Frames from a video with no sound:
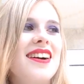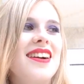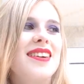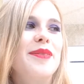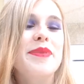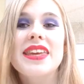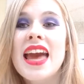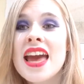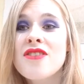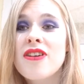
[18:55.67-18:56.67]

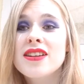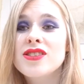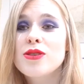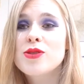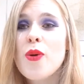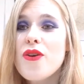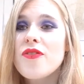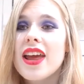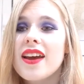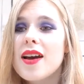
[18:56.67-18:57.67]
Yeah, it ran so
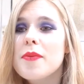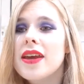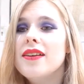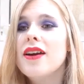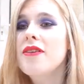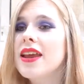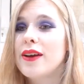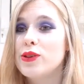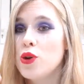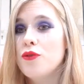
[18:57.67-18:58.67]
smoothly. I mean, I only
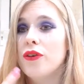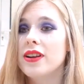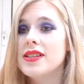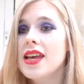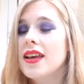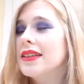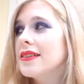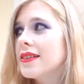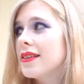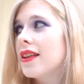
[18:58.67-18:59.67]
had 2 volunteers
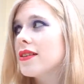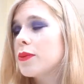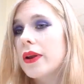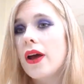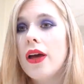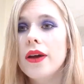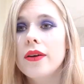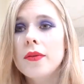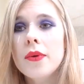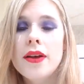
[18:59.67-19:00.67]
because the others went
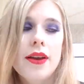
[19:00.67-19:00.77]
home,